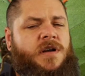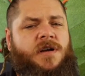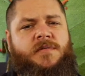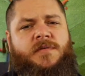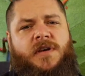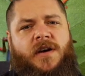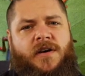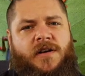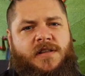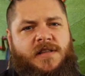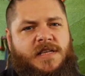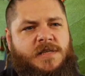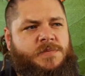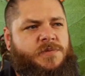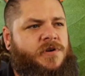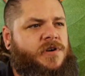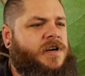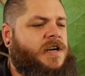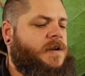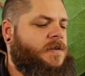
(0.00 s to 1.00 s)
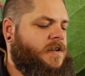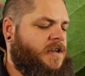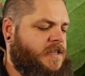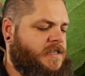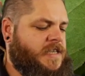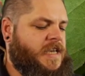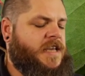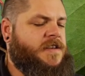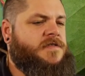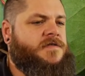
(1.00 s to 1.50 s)
I'm going in this program
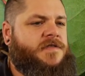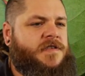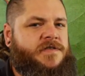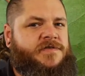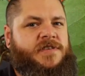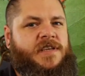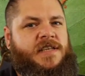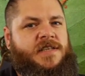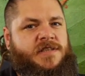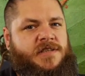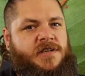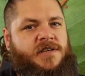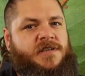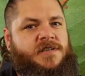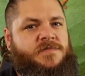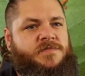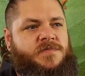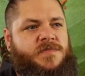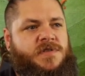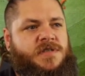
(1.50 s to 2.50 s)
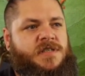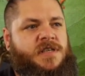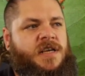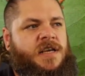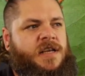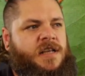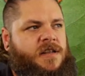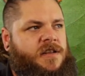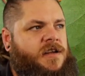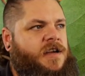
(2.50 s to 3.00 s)
like 10, 15 times,
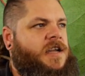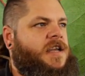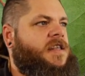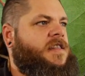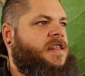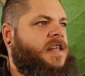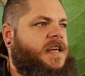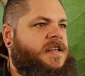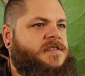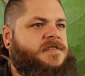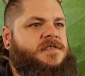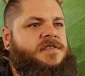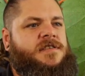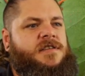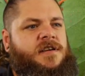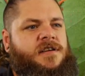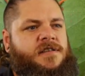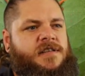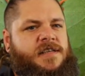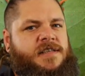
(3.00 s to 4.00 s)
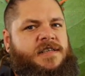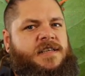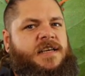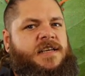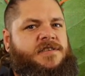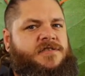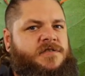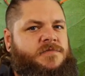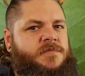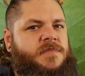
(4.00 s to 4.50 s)
like that's, you know, that's an
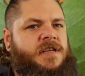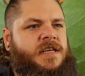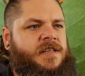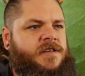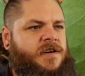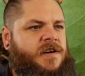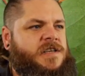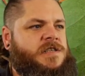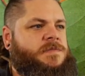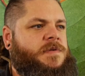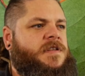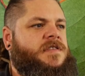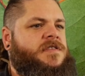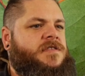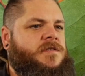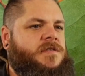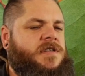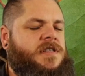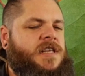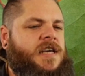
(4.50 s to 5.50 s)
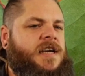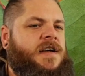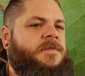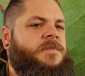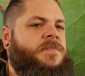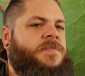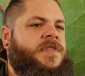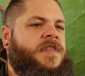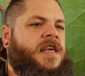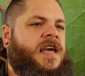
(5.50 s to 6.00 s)
extra minute that I spent doing that,
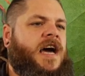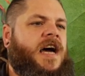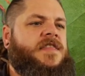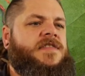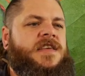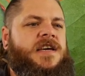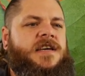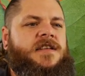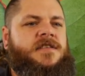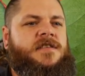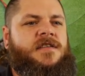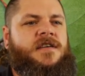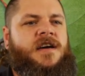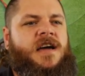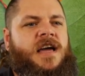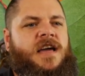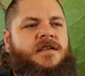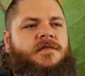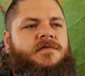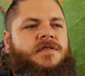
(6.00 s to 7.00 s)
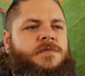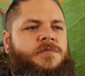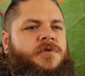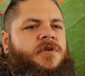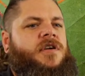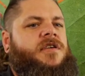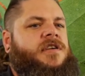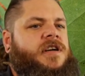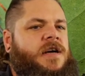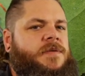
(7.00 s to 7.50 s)
and then every
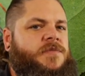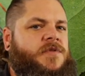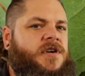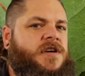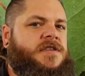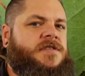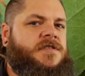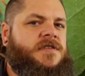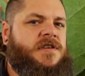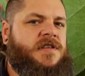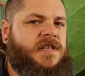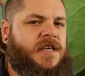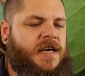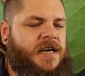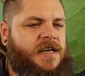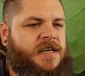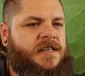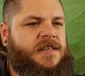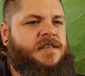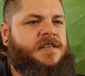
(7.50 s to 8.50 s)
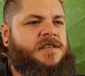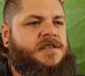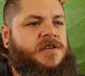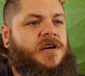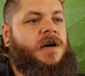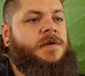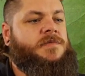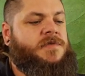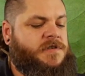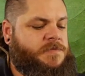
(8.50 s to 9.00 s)
program that I do that, the
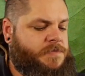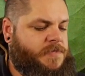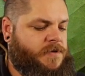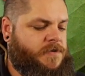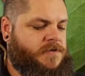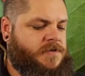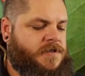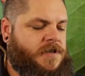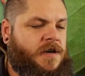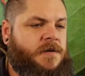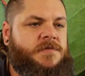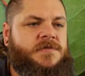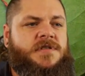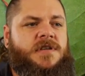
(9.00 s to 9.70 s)
time just builds up.